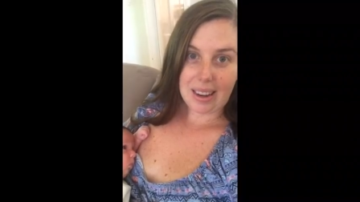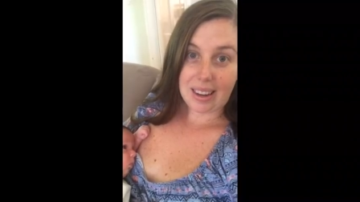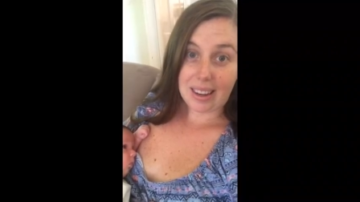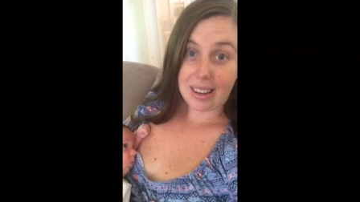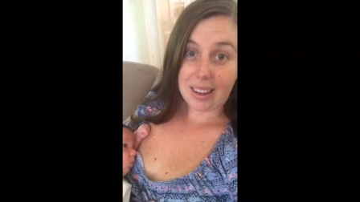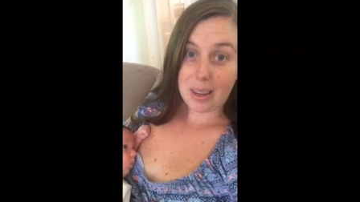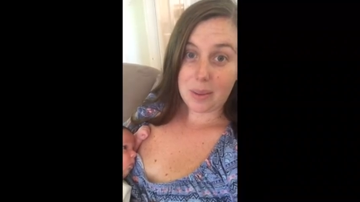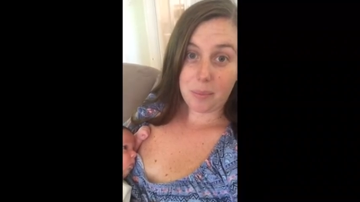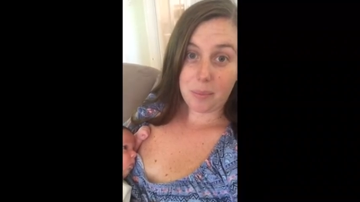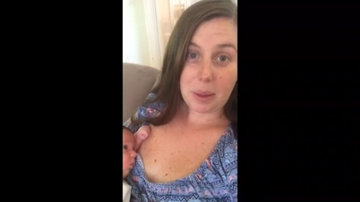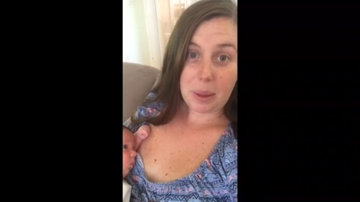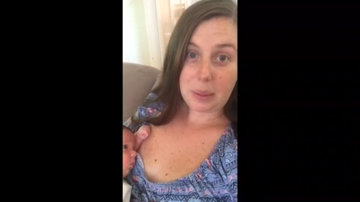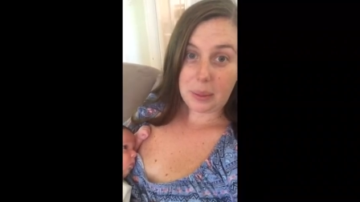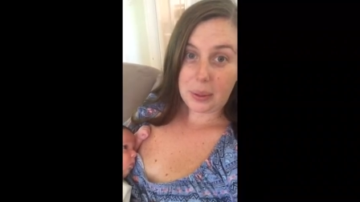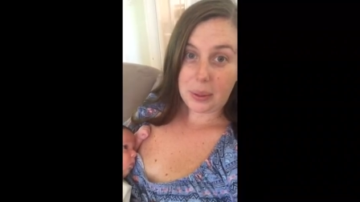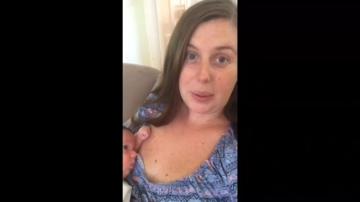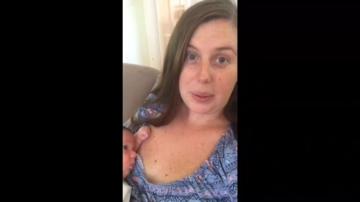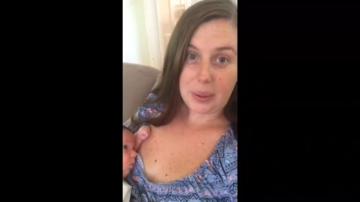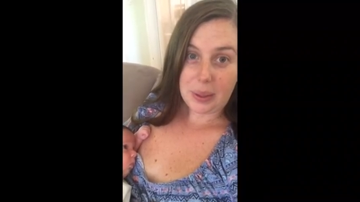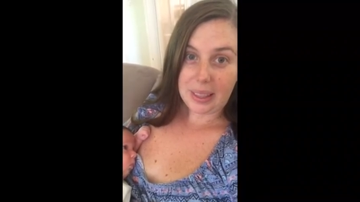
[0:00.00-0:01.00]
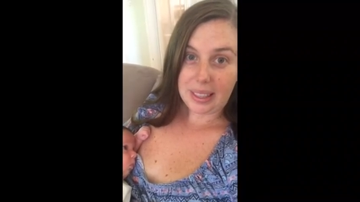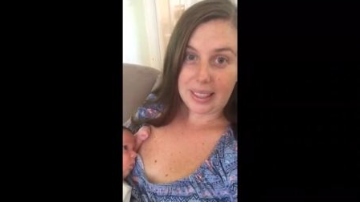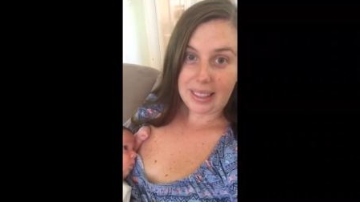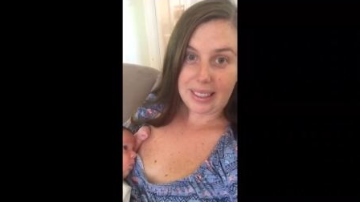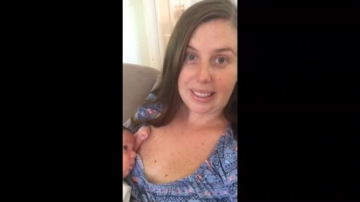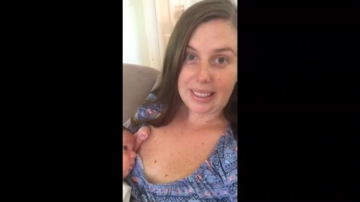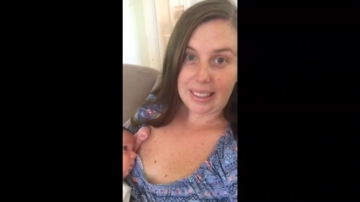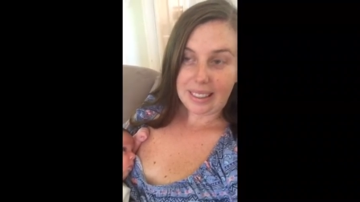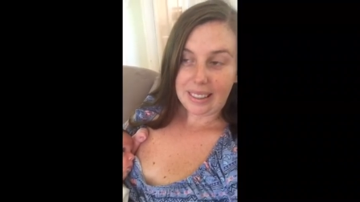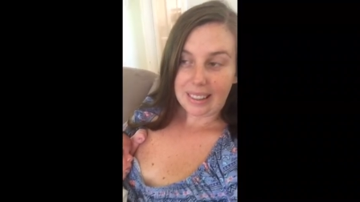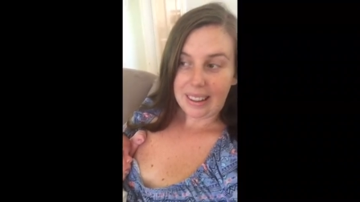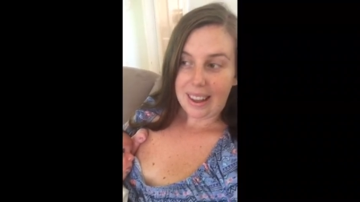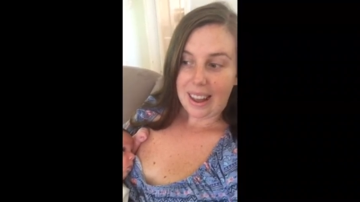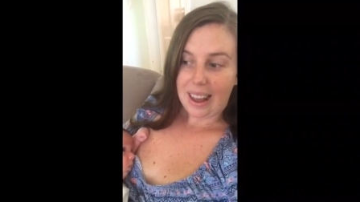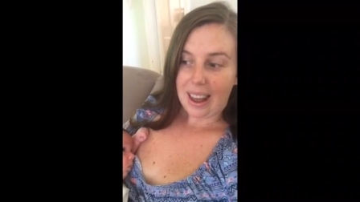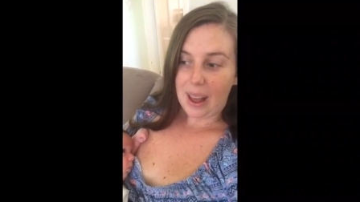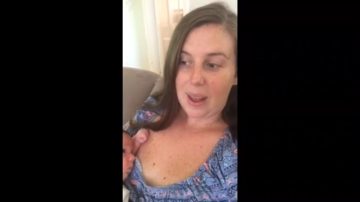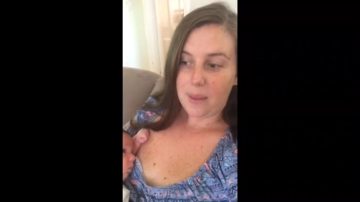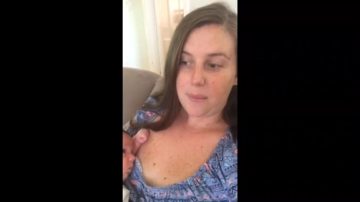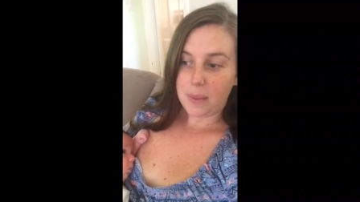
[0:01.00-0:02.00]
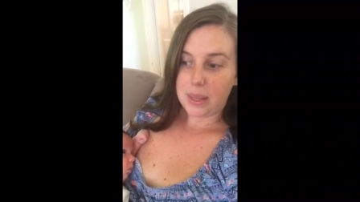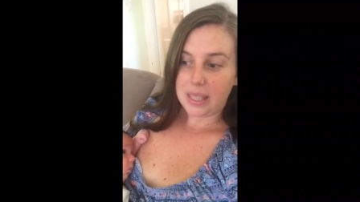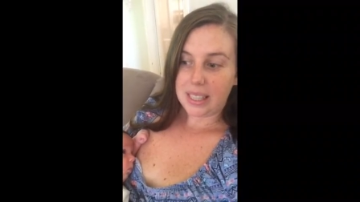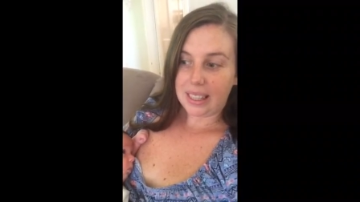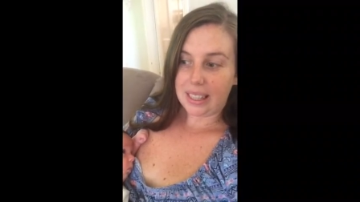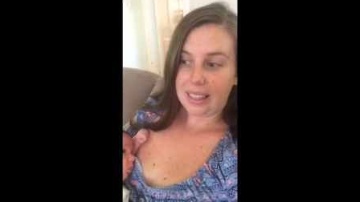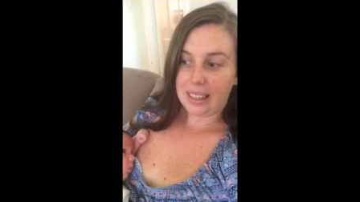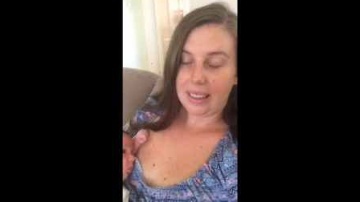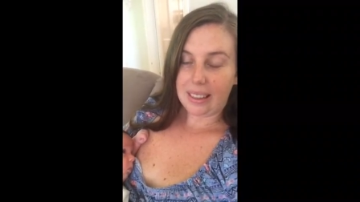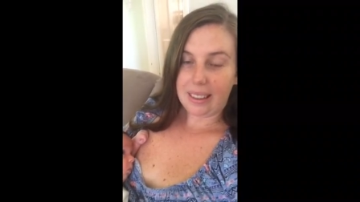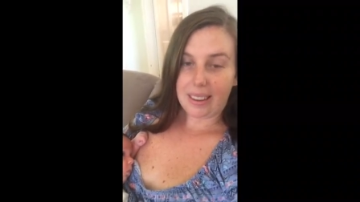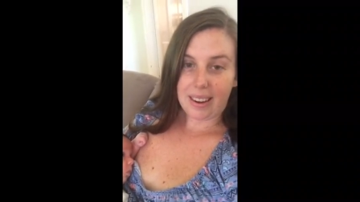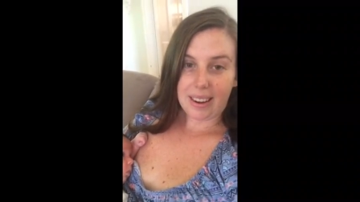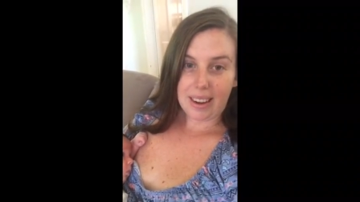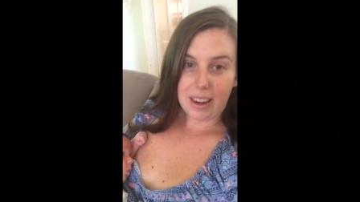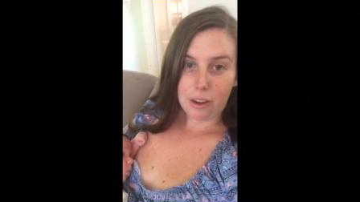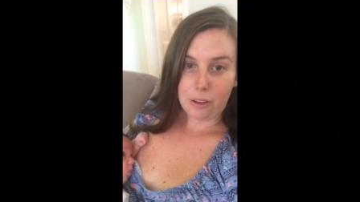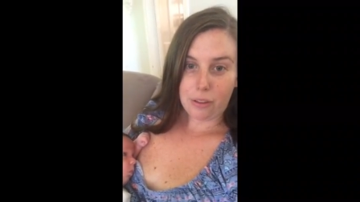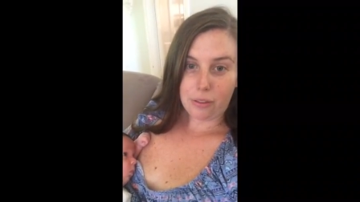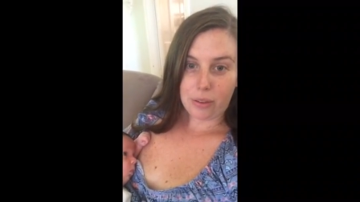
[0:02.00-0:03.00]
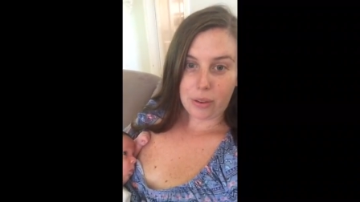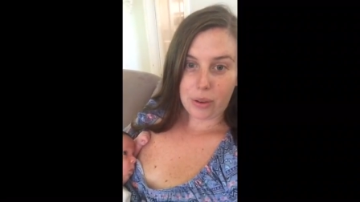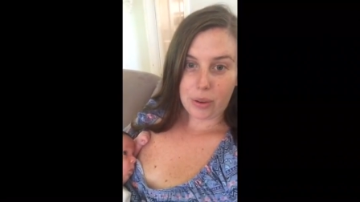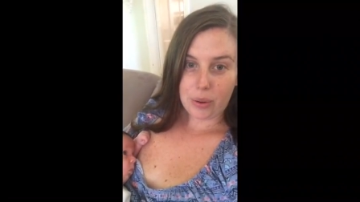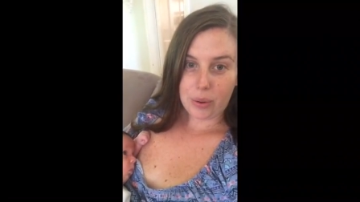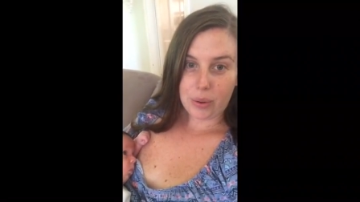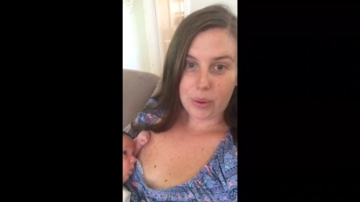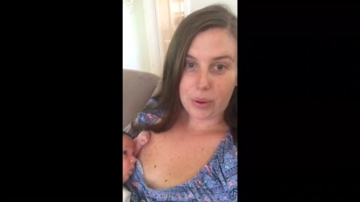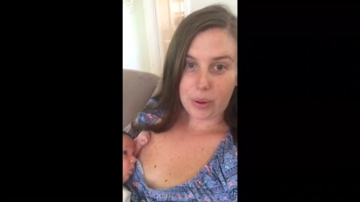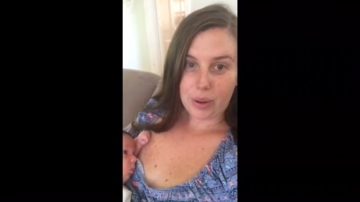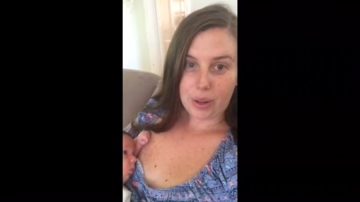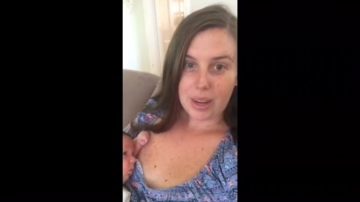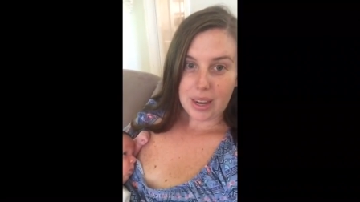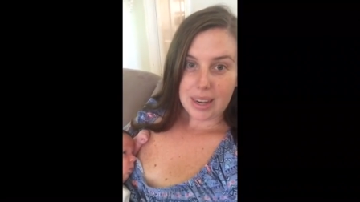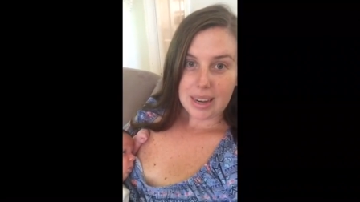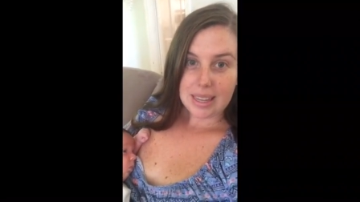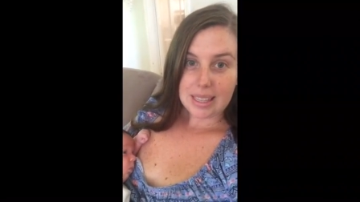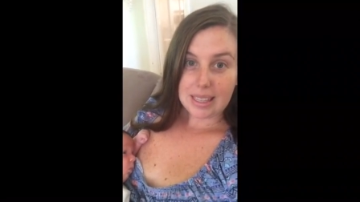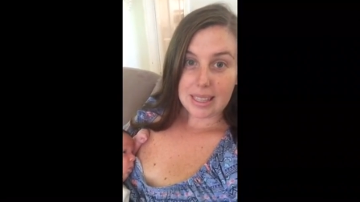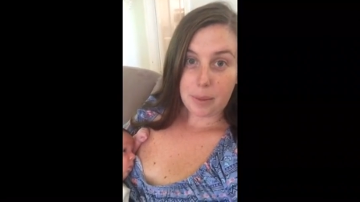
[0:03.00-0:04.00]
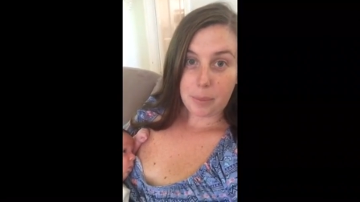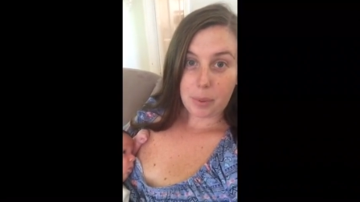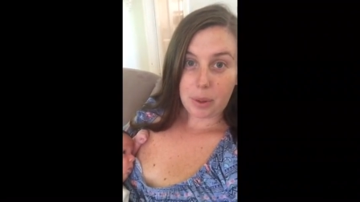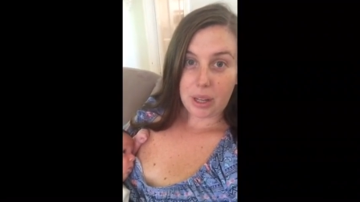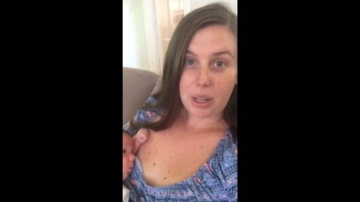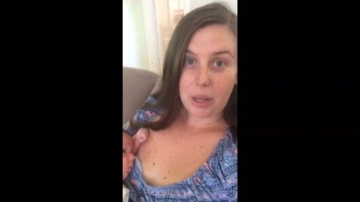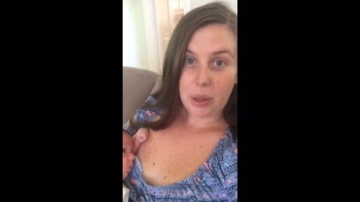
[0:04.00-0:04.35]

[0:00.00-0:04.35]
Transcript: It can be lonely, um, particularly if you're somebody